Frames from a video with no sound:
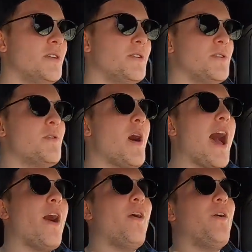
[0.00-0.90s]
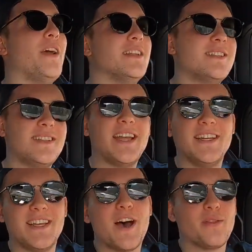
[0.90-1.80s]
you know how
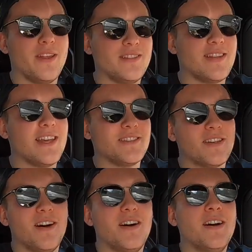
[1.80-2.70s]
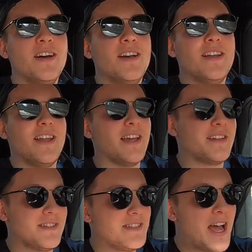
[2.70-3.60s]
insanely loud these things are.
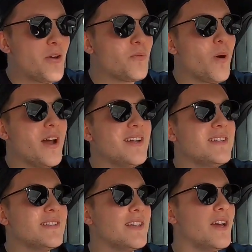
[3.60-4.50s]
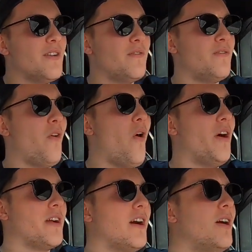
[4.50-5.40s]
Like sound wise,
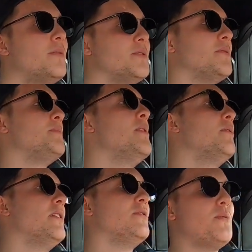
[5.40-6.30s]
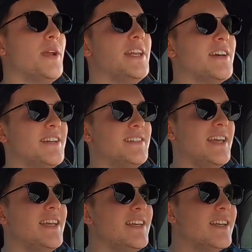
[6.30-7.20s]
for a car which was built in
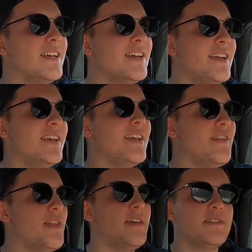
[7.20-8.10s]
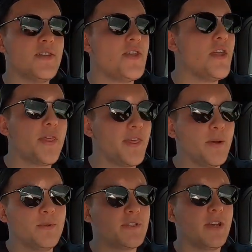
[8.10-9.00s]
2019, there's
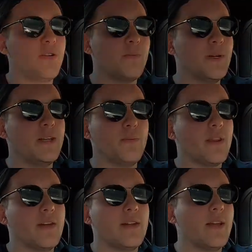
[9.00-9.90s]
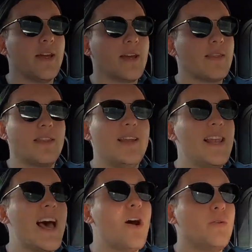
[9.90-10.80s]
nothing which can compete with it. Like the
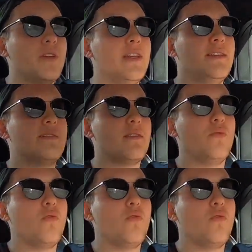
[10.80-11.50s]
loudness cleanness, the